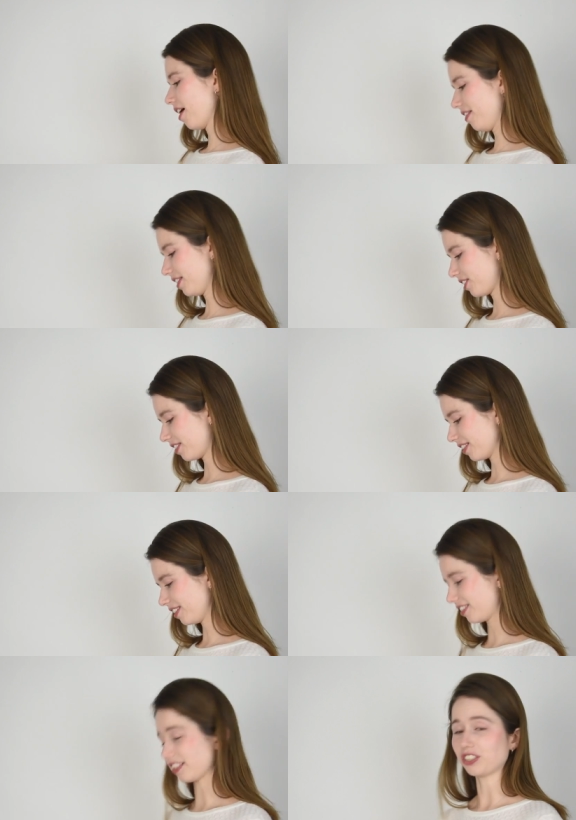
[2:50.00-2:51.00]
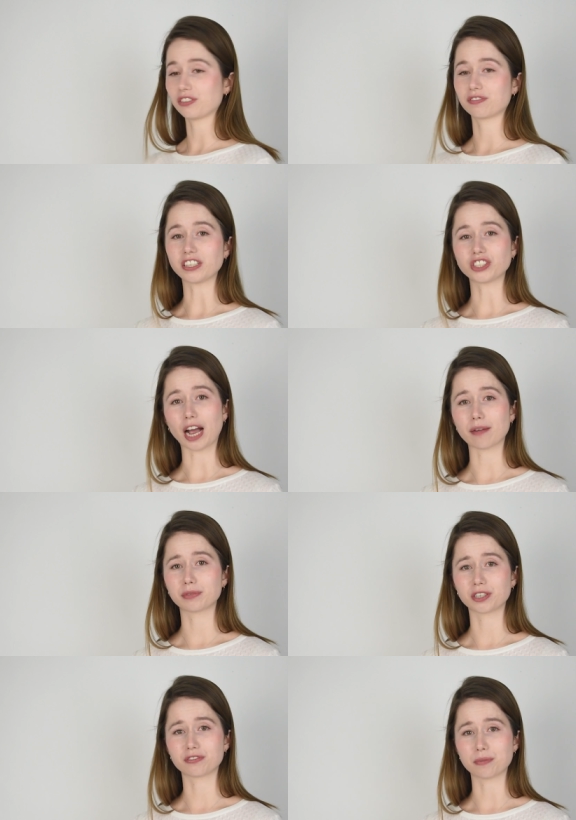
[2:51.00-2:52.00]
this is such a fun
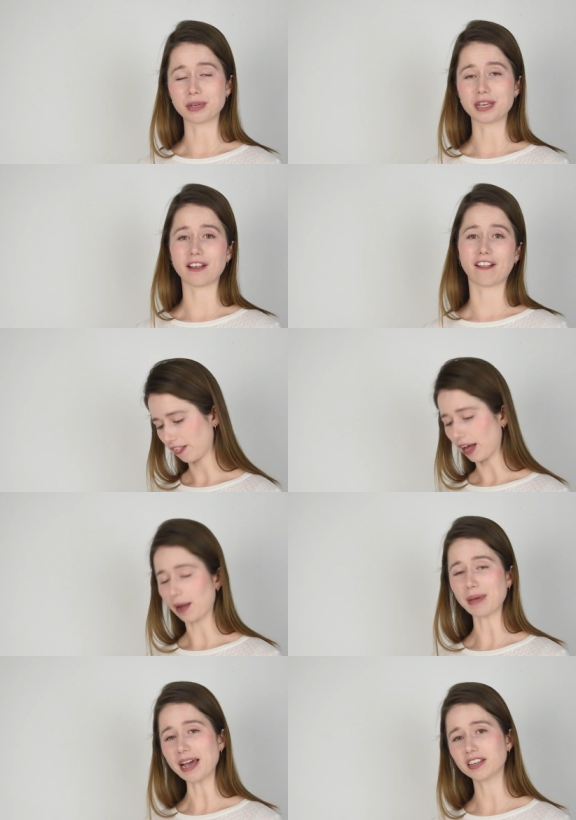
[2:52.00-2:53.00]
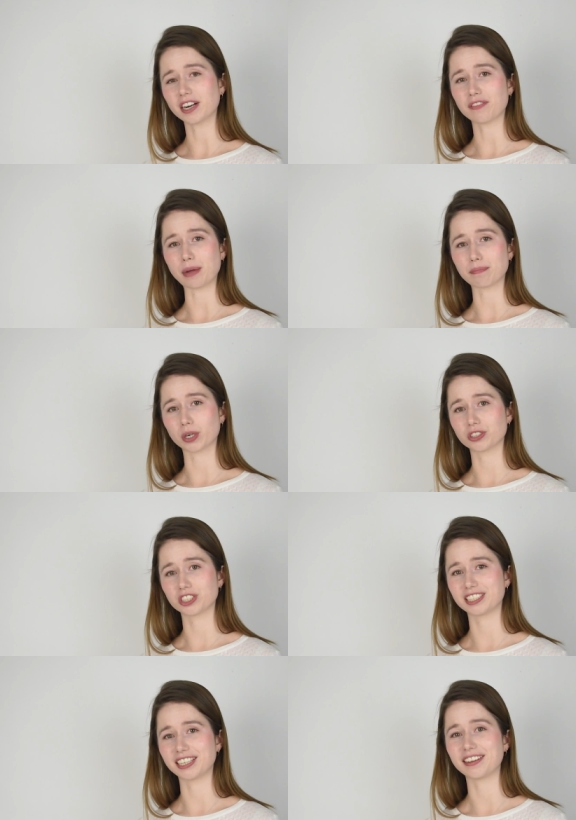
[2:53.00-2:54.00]
chapter for me. I'm pale enough that
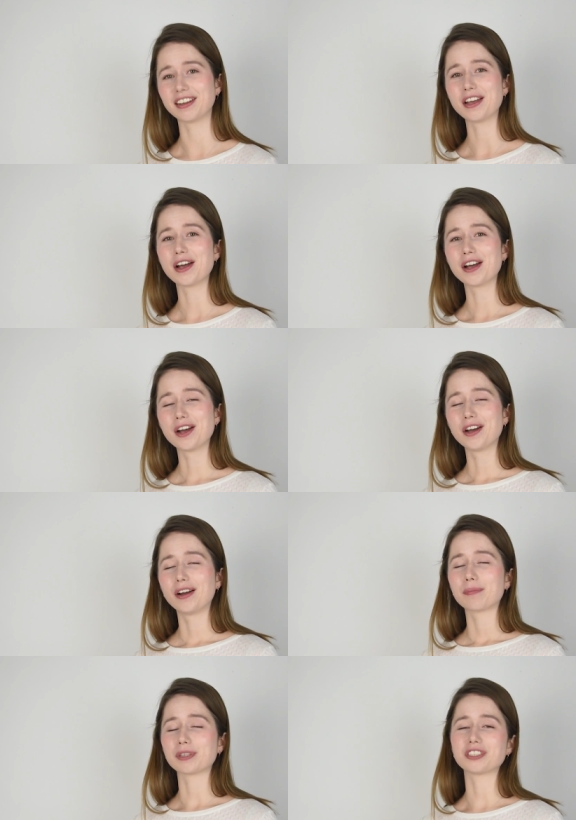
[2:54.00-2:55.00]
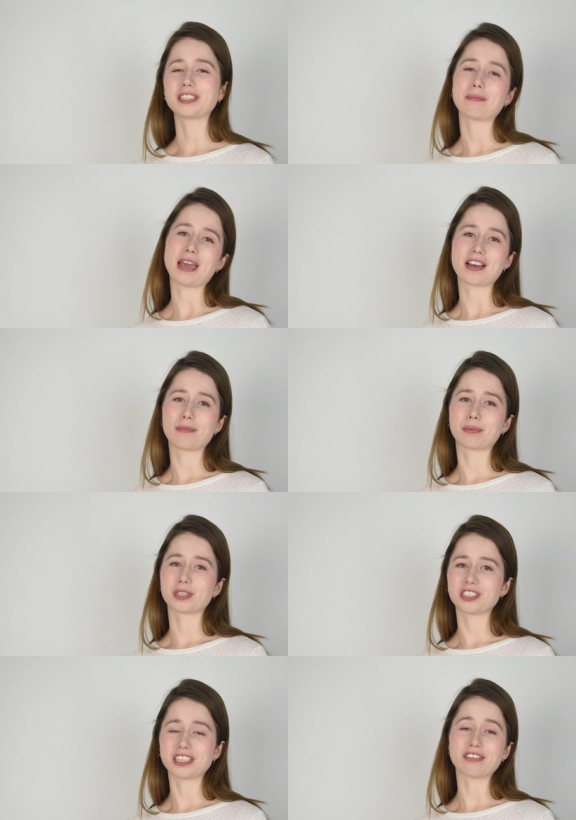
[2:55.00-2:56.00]
purchasing purchasing makeup,
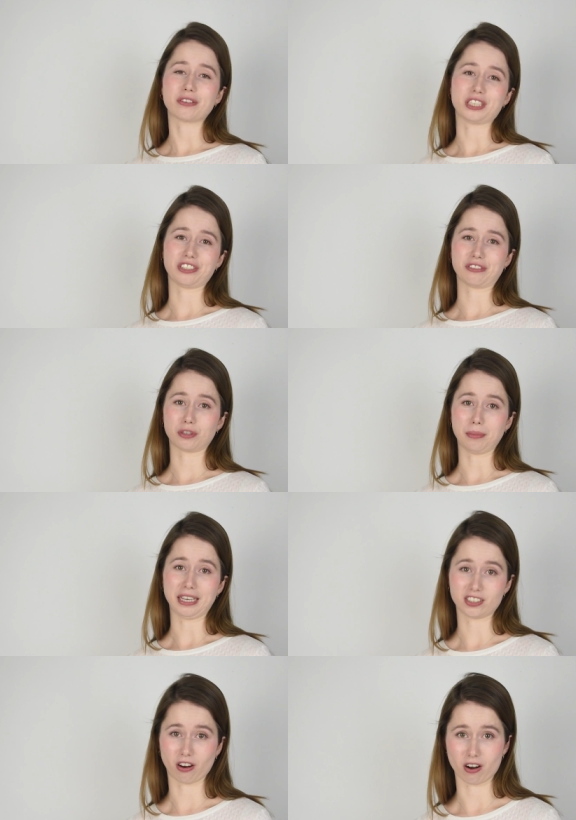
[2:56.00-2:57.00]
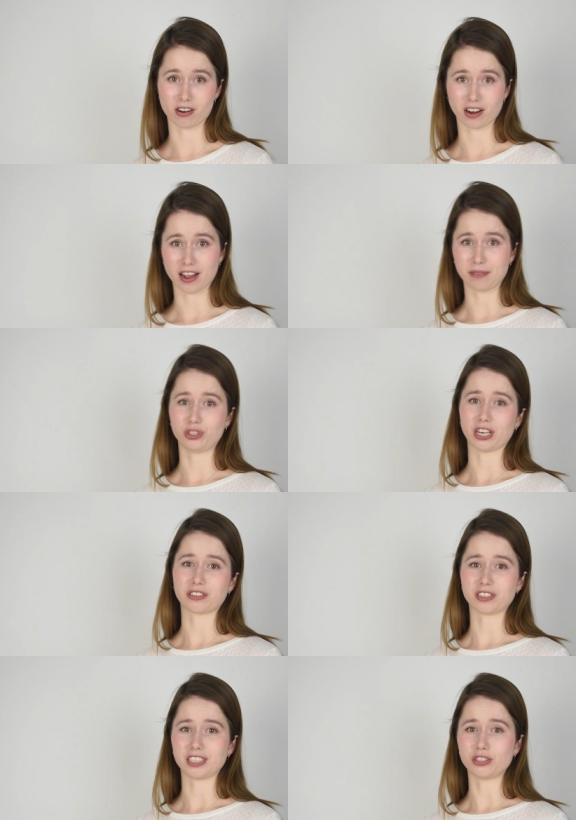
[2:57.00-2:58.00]
purchasing foundation for me is hard. I'm
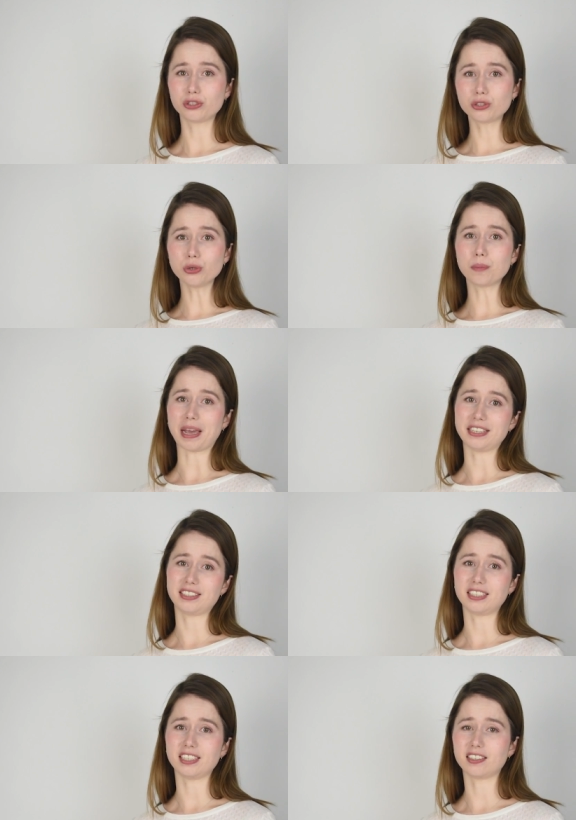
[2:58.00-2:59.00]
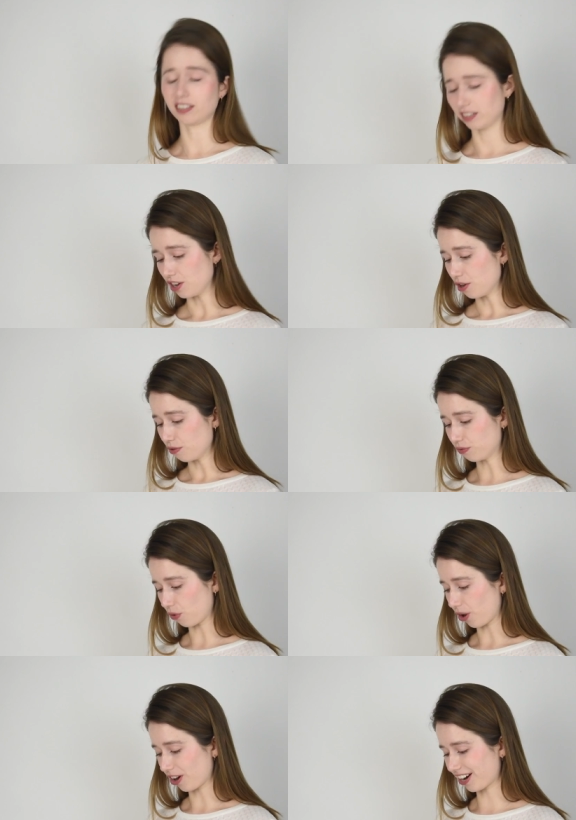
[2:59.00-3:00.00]
generally too pasty
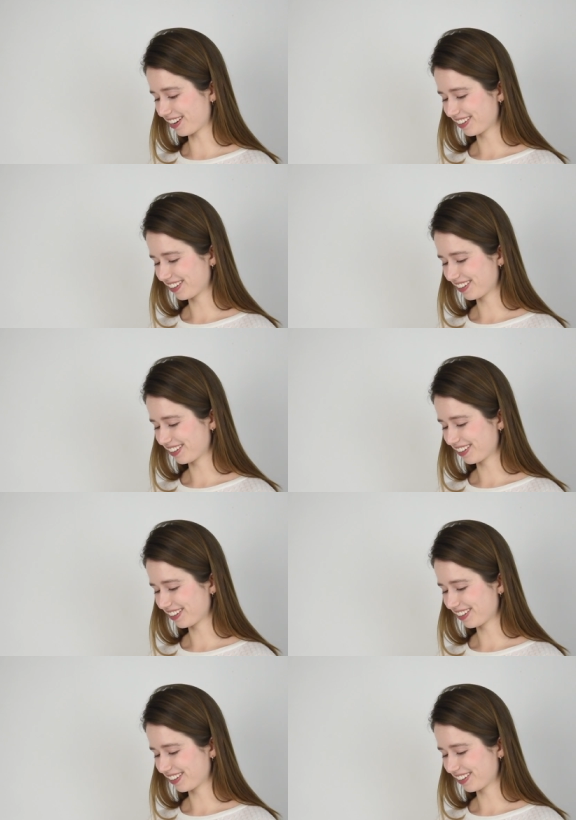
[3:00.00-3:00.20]
for